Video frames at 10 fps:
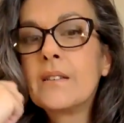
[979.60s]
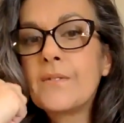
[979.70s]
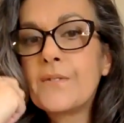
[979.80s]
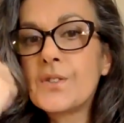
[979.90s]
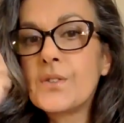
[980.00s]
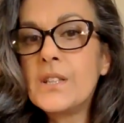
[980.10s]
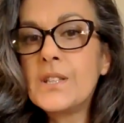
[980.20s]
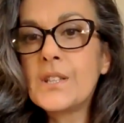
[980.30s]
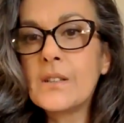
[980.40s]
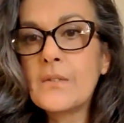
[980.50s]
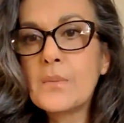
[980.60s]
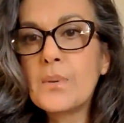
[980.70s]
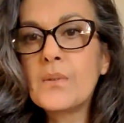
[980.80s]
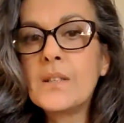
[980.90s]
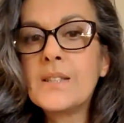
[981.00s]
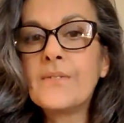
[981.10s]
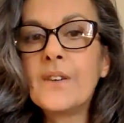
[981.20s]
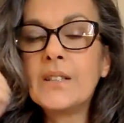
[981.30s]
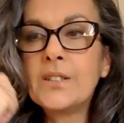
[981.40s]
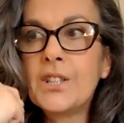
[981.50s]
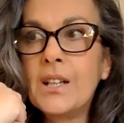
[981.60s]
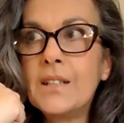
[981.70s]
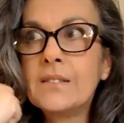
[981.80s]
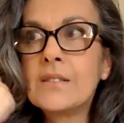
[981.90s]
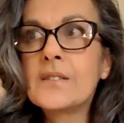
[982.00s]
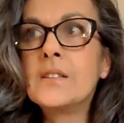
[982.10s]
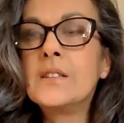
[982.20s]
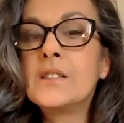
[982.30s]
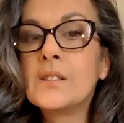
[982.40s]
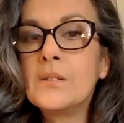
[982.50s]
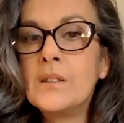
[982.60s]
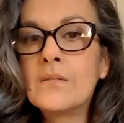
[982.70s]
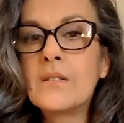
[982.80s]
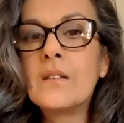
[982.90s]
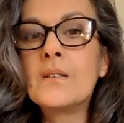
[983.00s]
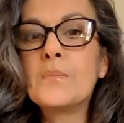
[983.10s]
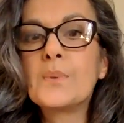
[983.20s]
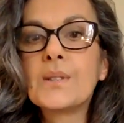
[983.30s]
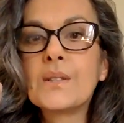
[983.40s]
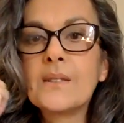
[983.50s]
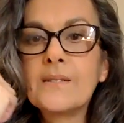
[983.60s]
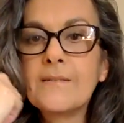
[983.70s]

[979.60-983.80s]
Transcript: The frustration of the parentified child is going to erupt.